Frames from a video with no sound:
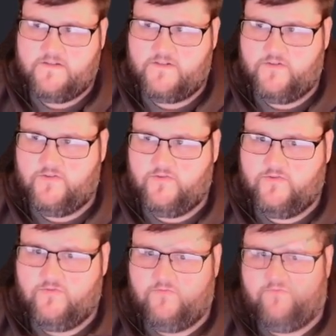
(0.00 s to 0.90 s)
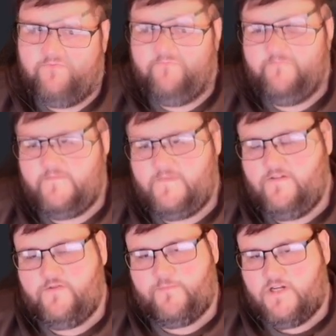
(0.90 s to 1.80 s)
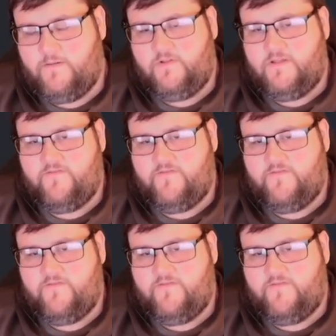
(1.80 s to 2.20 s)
So you could probably